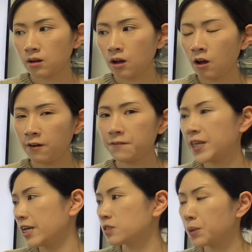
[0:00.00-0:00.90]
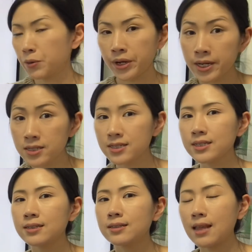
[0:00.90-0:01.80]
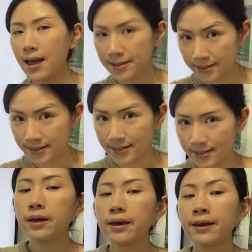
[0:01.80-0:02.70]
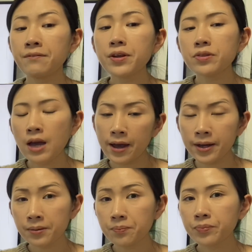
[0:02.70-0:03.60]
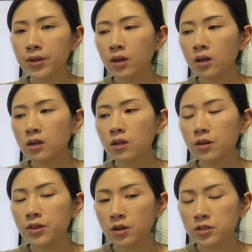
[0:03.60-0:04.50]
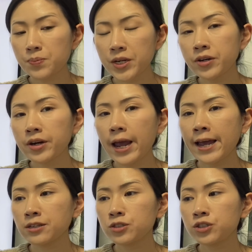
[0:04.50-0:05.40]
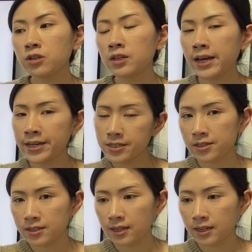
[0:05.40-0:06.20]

of the experience lasts. Every time the speaker actualizes